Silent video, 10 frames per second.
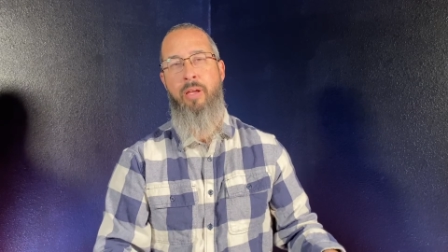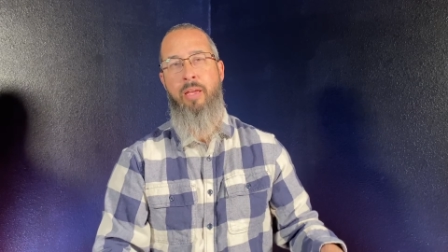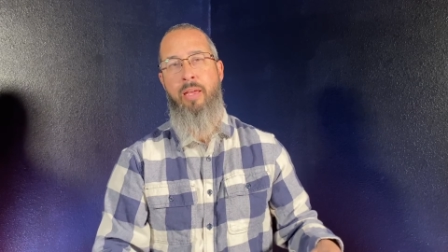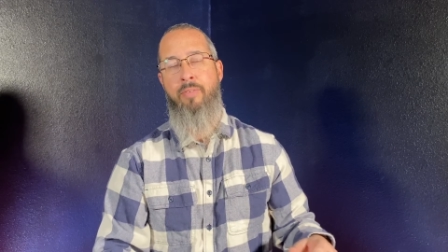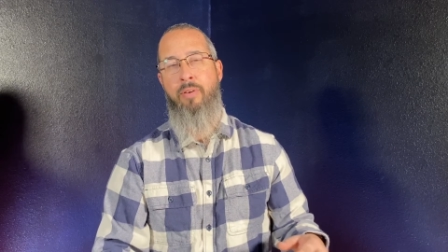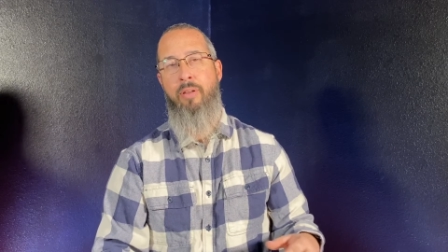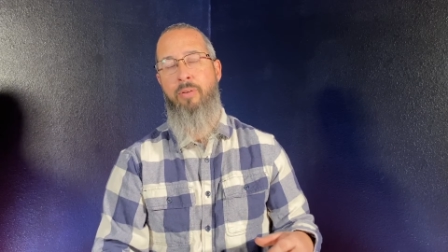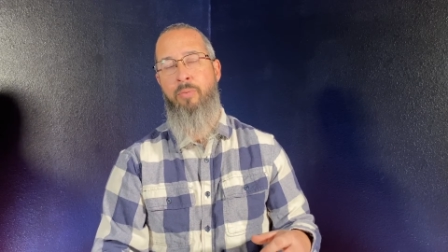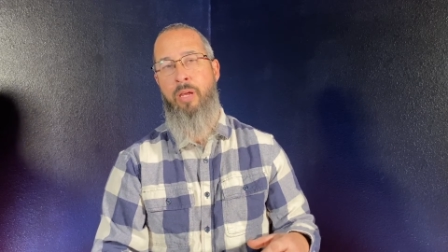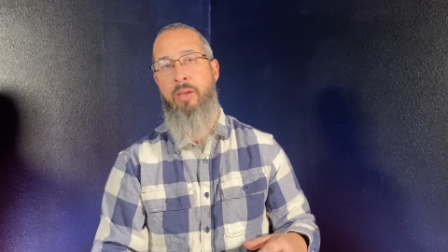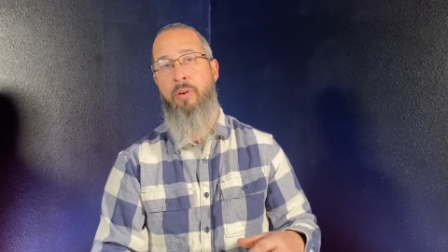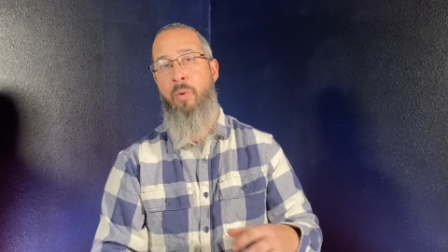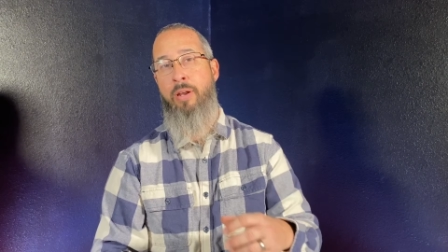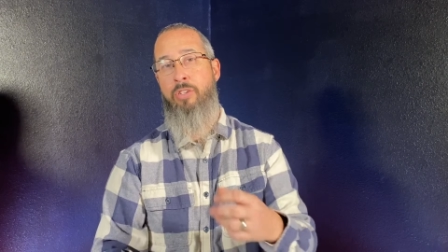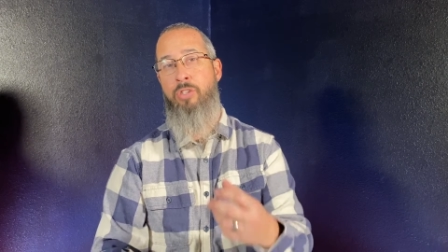have a, we're given a
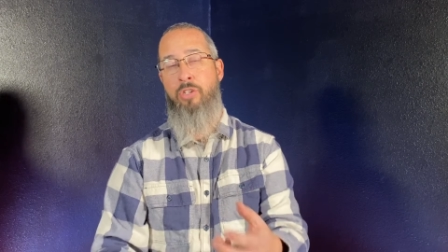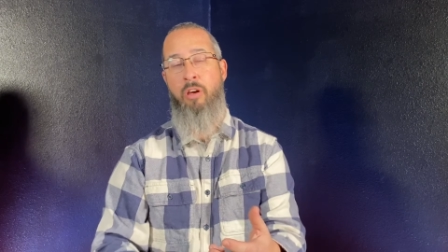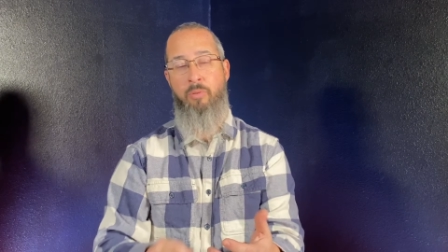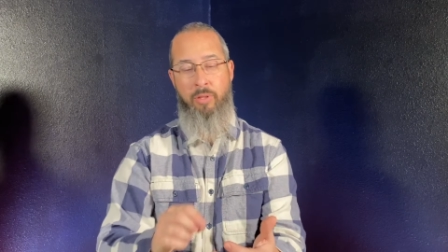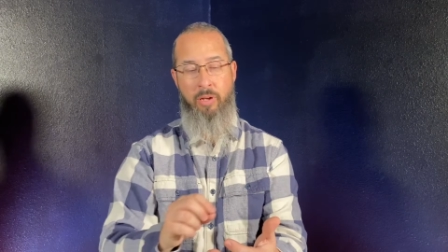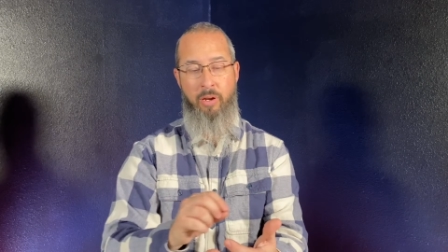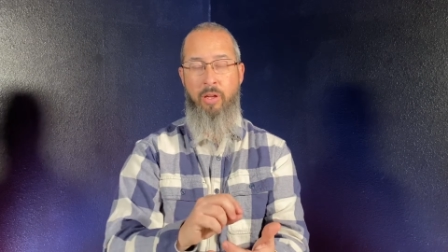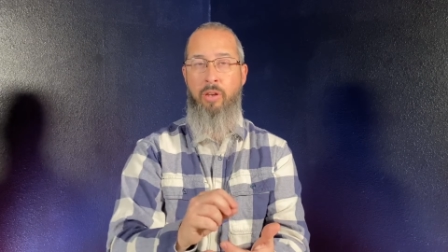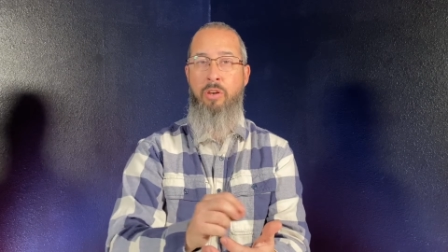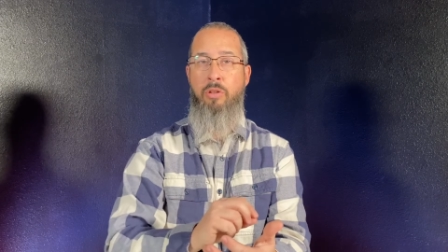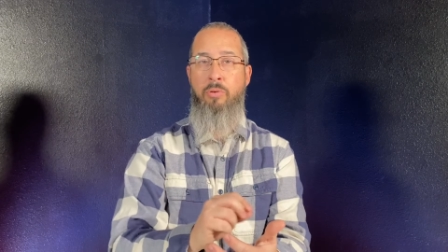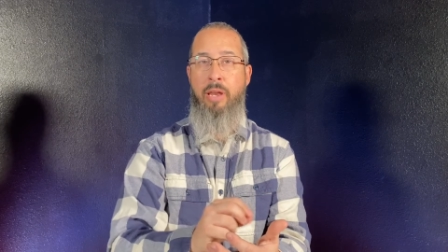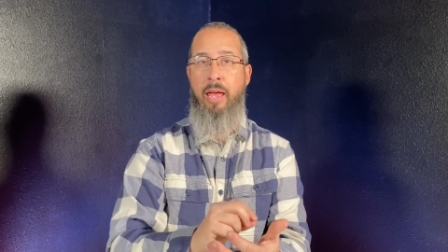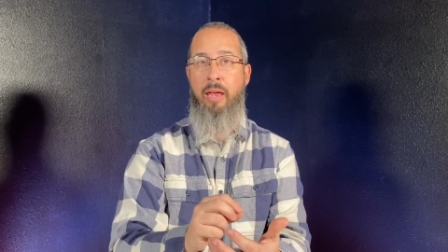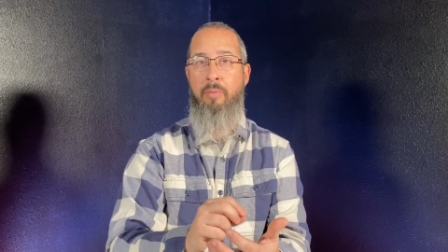white stone with a new
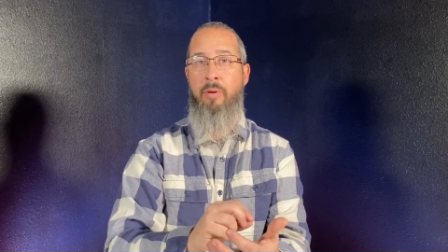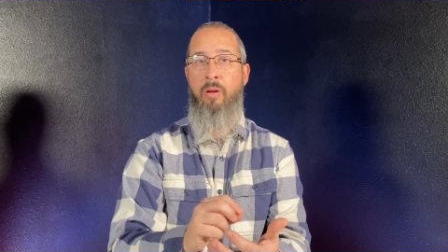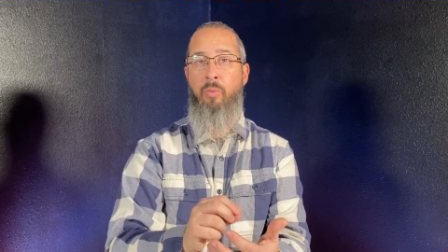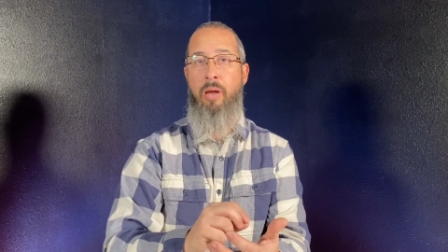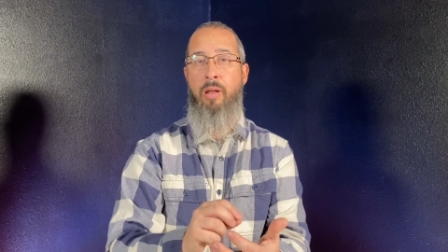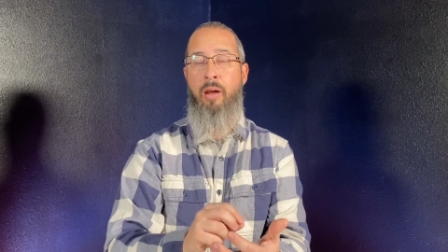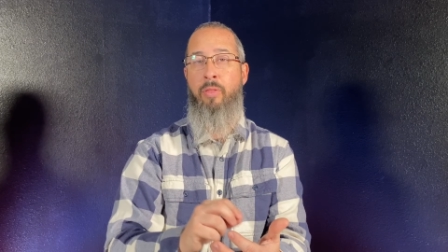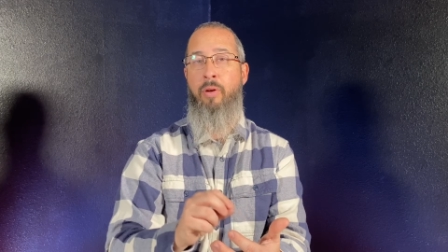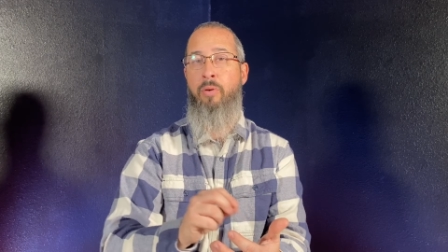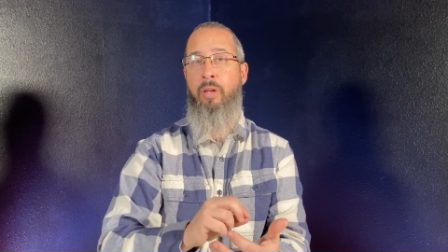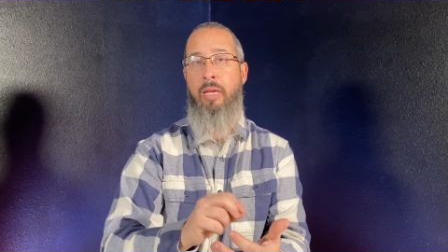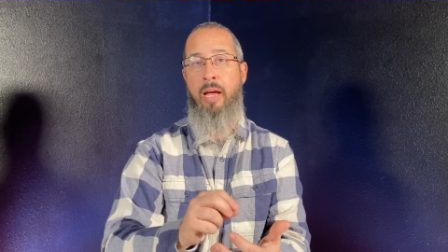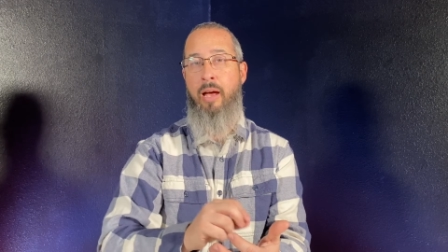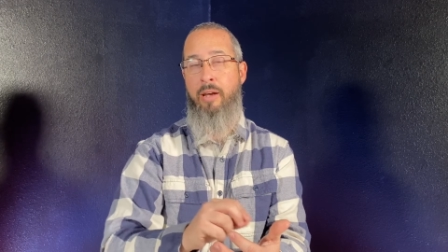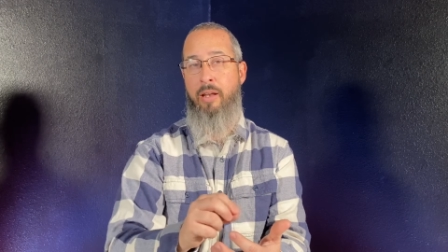name written on it that only
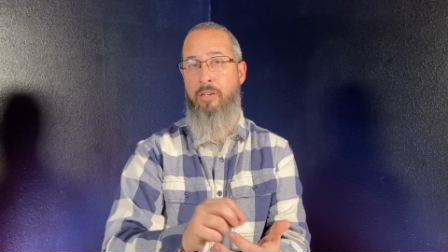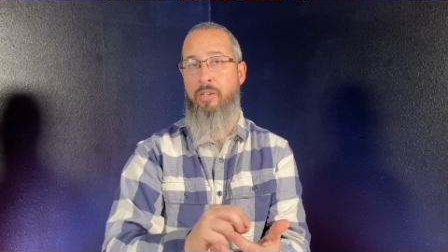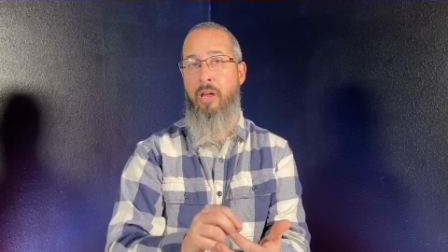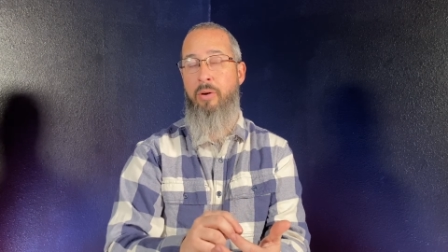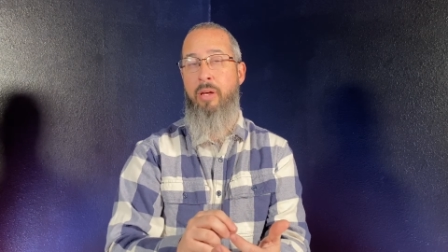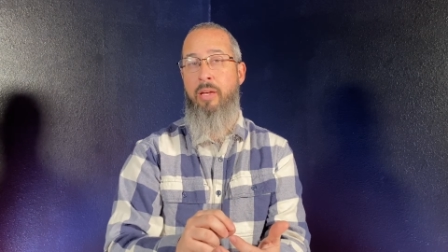God and us know.